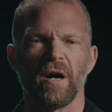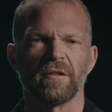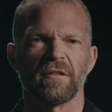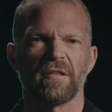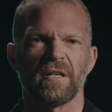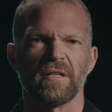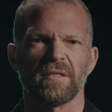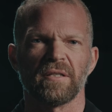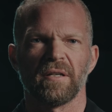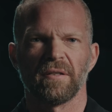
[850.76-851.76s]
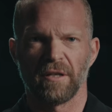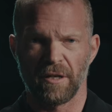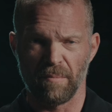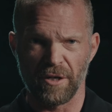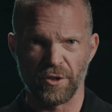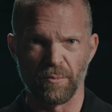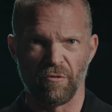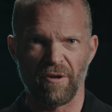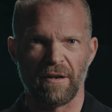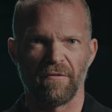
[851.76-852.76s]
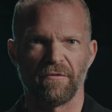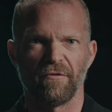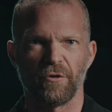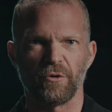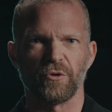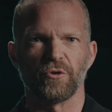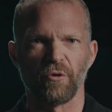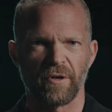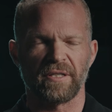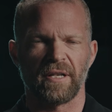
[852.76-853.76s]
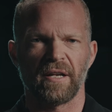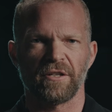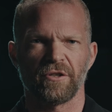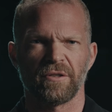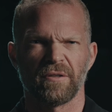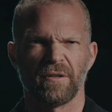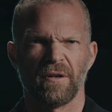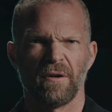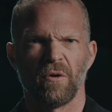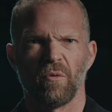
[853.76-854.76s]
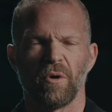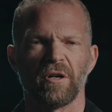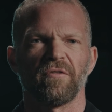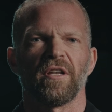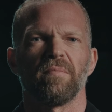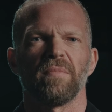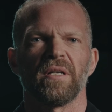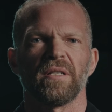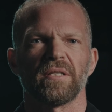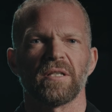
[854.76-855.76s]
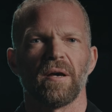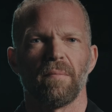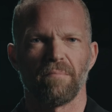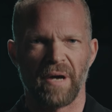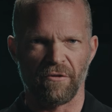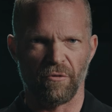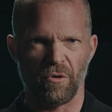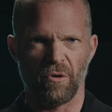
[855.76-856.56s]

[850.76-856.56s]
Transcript: other things that are much more relevant for you during selection. One of them is micro